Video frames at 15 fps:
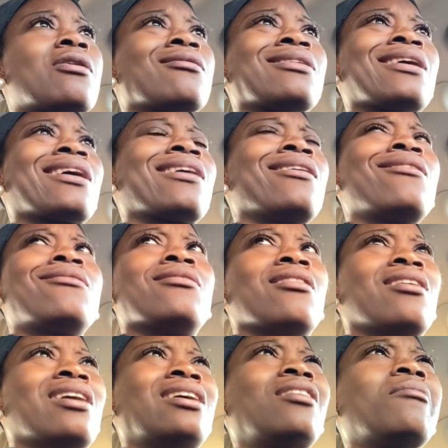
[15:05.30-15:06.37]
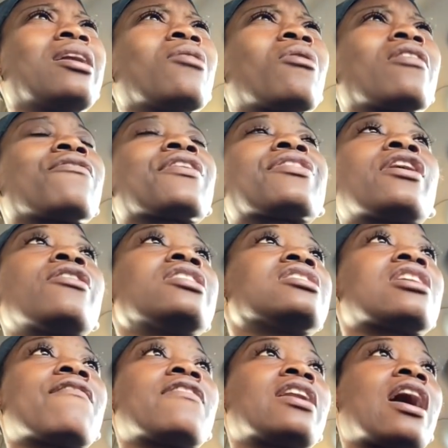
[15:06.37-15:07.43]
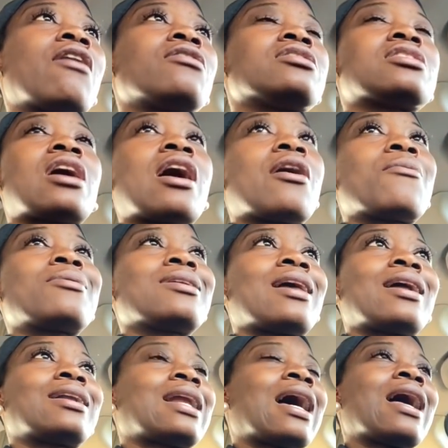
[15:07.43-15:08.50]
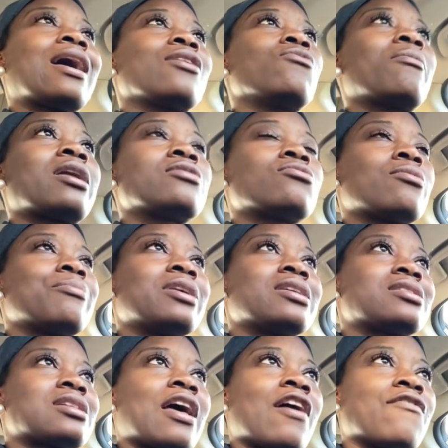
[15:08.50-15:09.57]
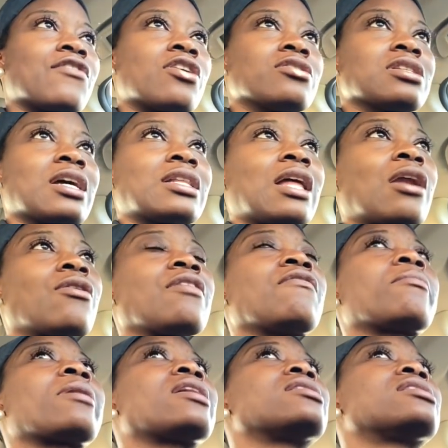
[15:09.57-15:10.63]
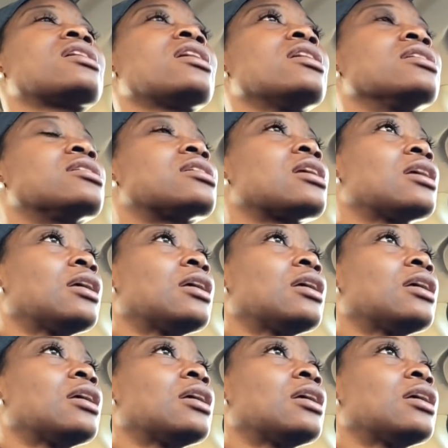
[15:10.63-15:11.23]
all like, hell no, anybody work for thirty seven dollars an hour? Like, nah, you might as well be a staff nurse. Like, that don't even make sense.